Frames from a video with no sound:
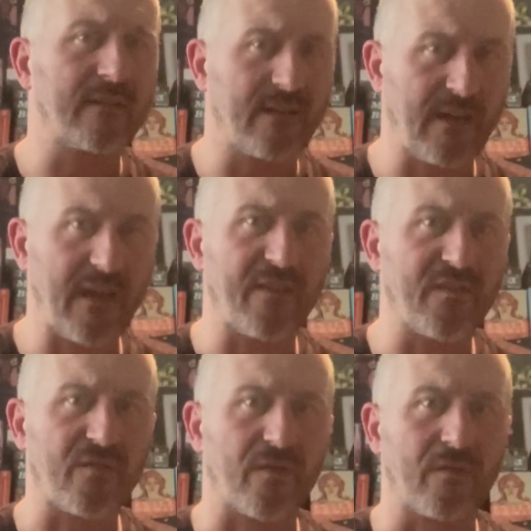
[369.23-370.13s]

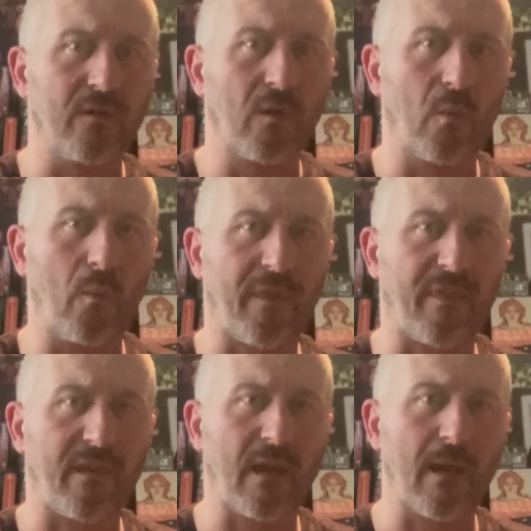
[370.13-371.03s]
hits you with
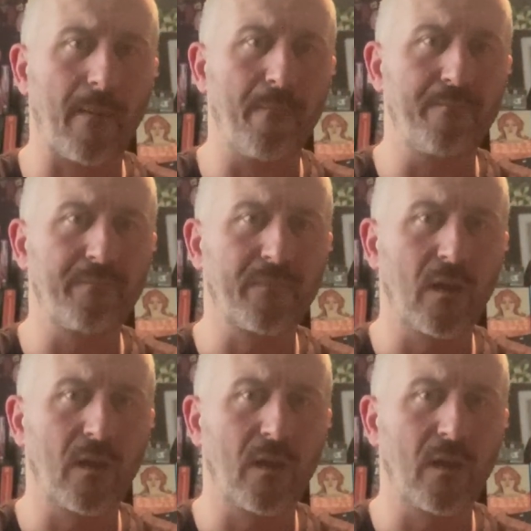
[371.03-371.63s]
the